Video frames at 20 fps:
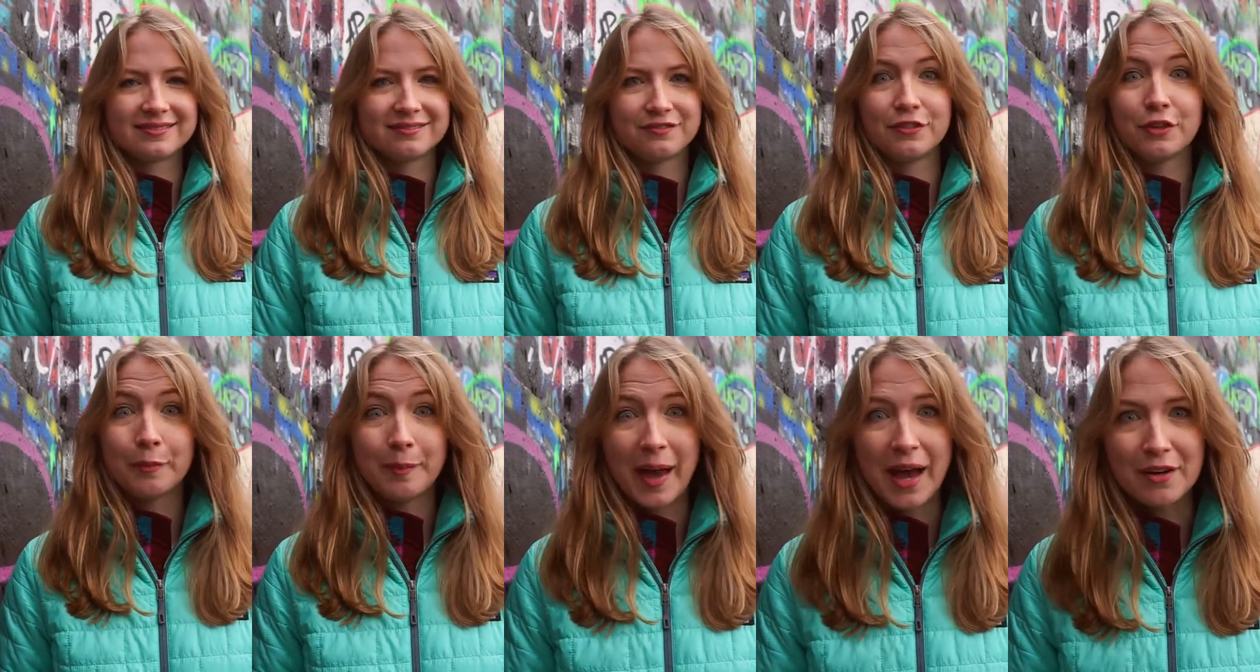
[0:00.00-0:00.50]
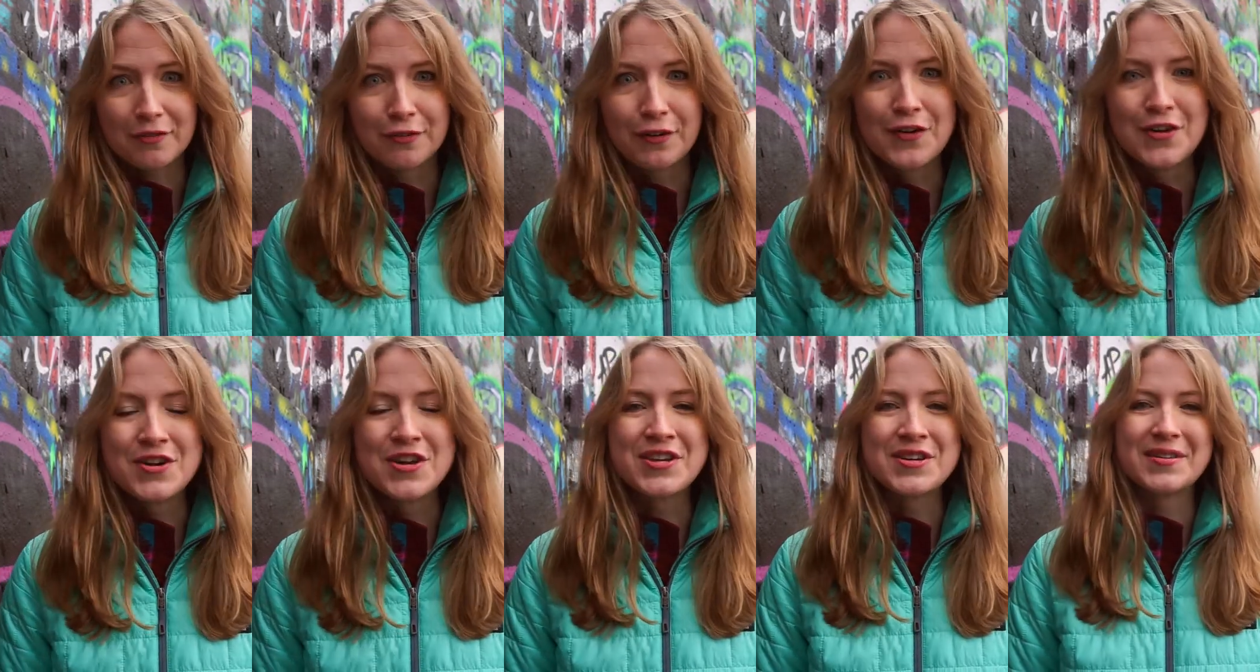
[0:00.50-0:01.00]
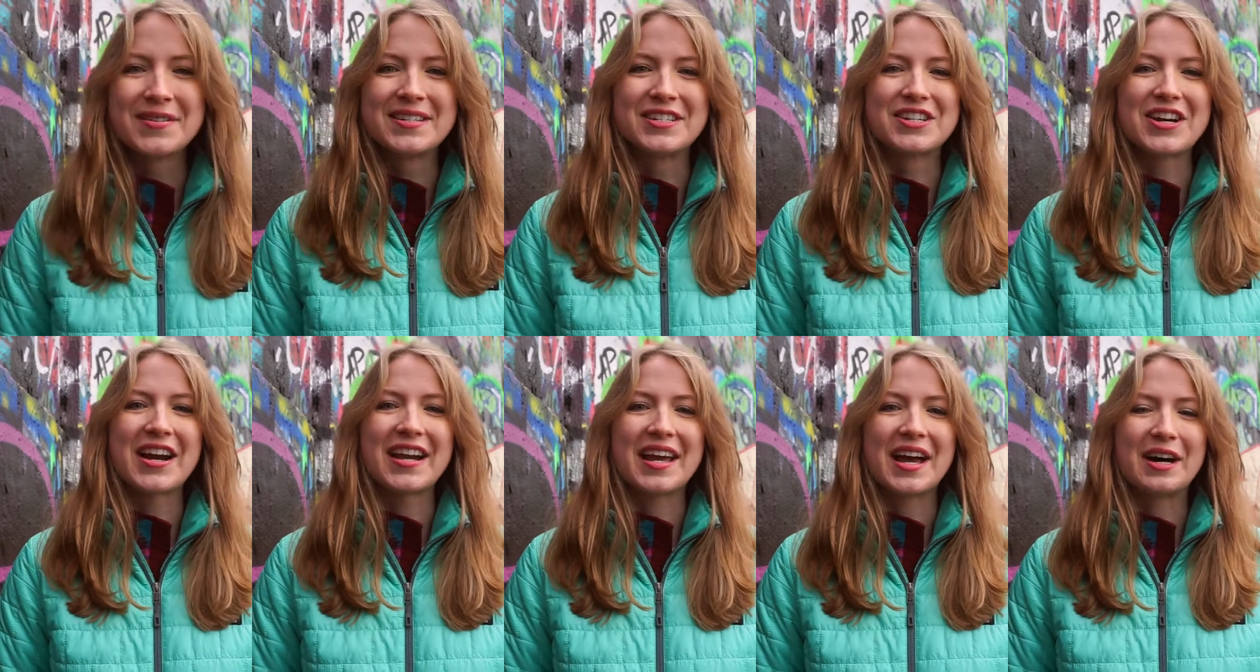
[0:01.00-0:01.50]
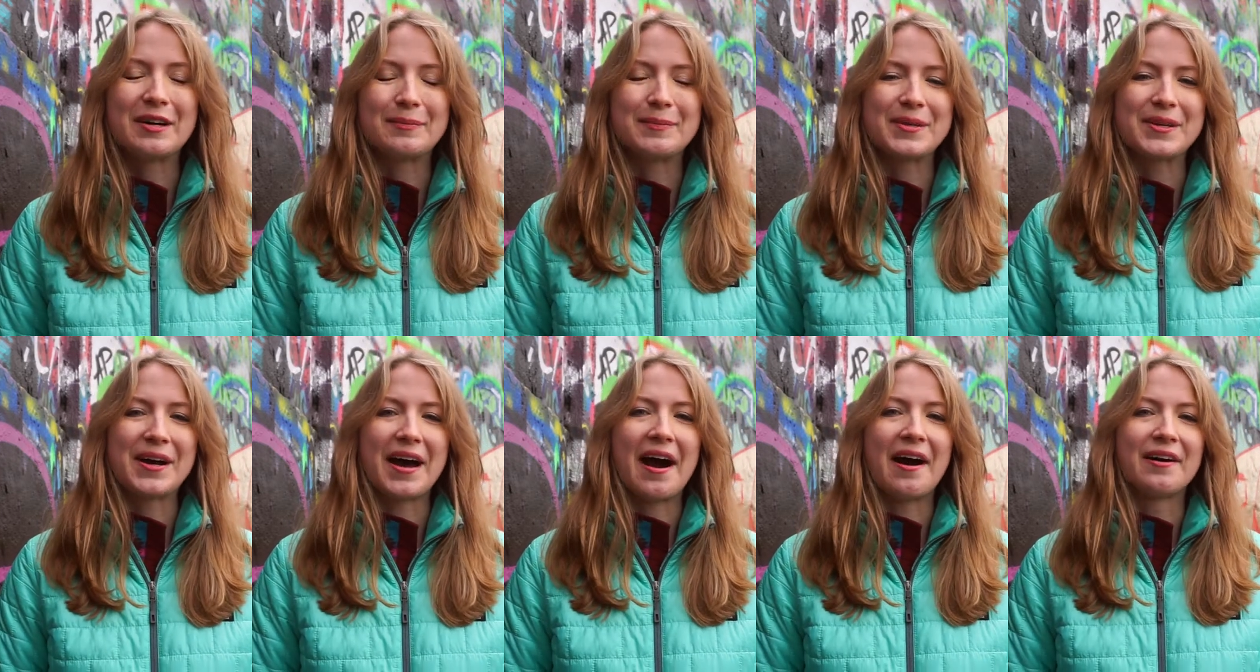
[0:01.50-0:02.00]
feel bad for you and try to help
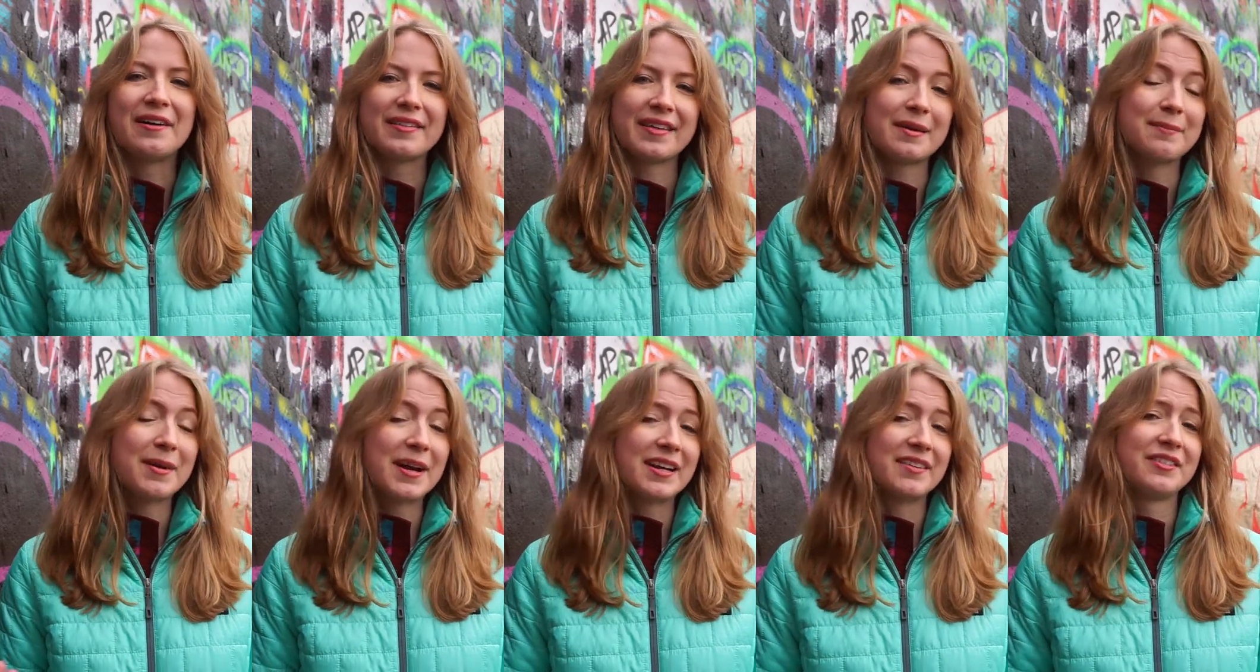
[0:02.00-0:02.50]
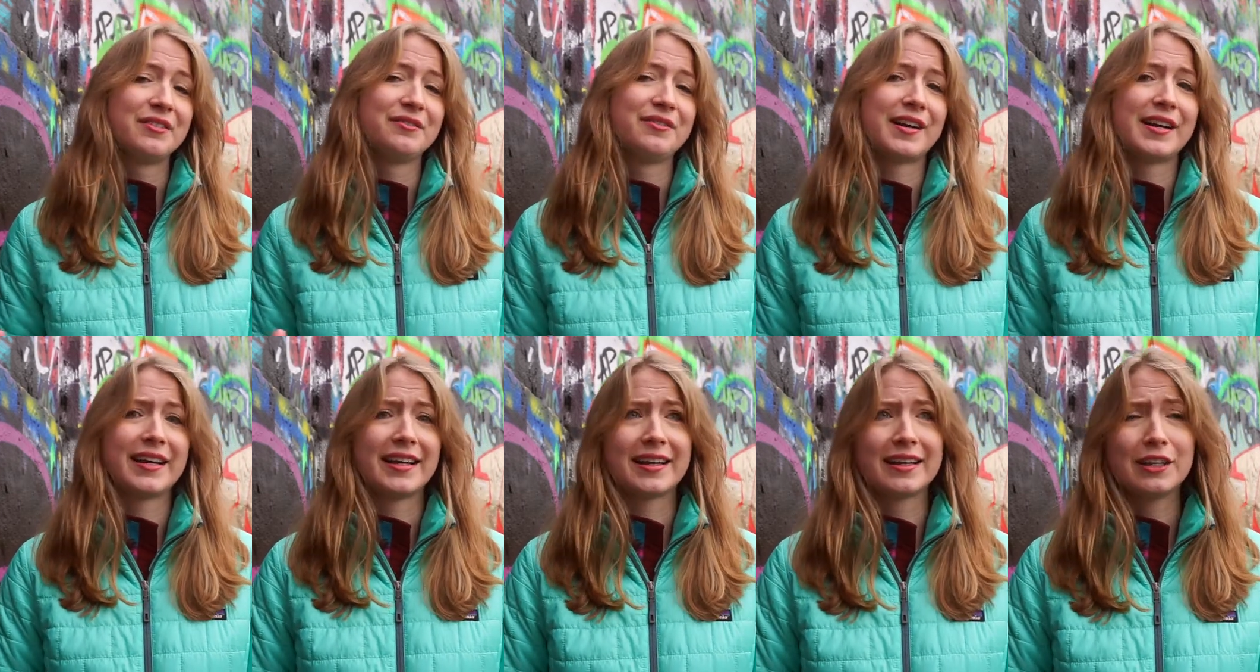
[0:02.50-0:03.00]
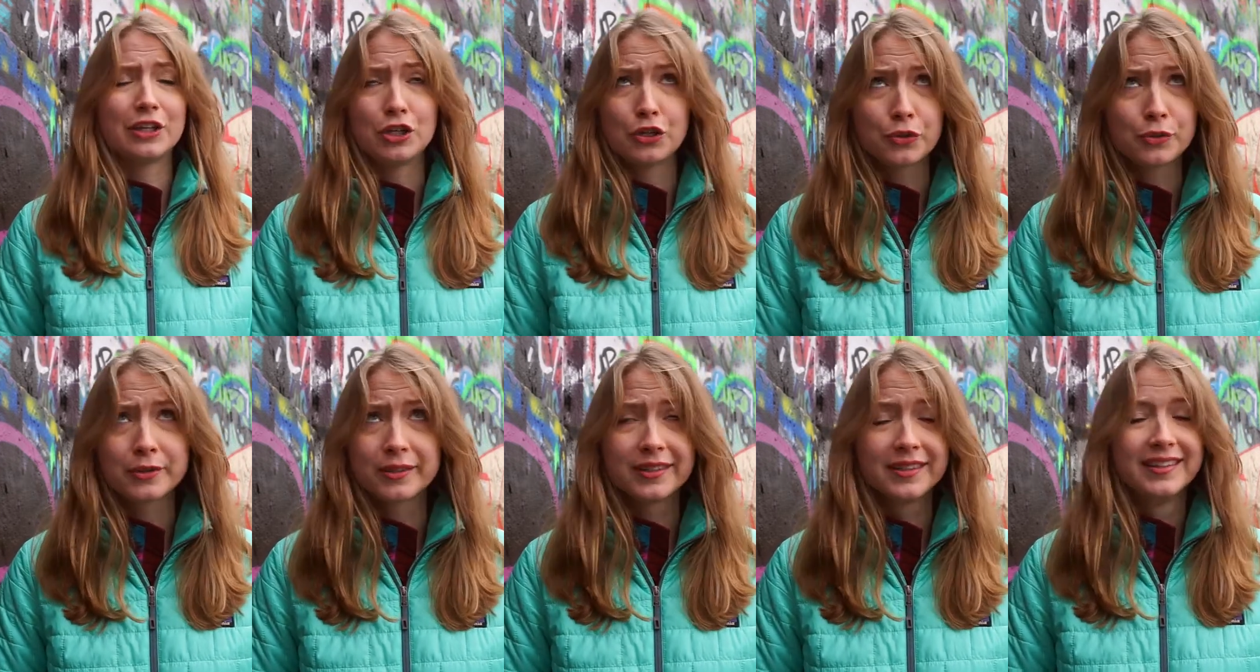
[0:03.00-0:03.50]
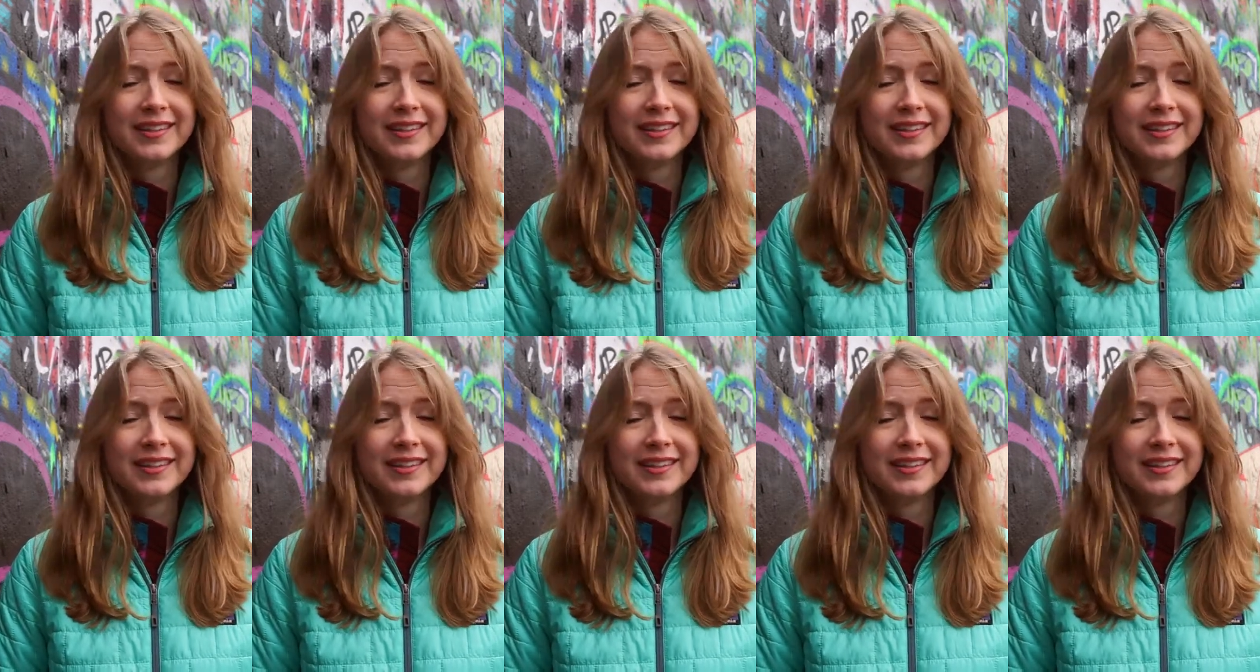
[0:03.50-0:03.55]
you out. They might even find it cute.